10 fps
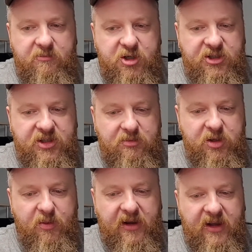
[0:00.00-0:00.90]
just some
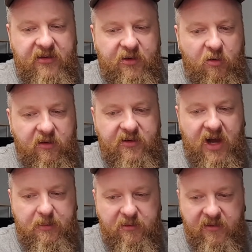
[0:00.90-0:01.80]
lubricant over
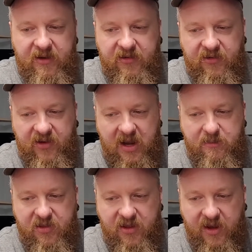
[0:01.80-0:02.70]
top of it
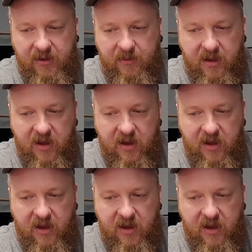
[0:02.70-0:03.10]
type thing.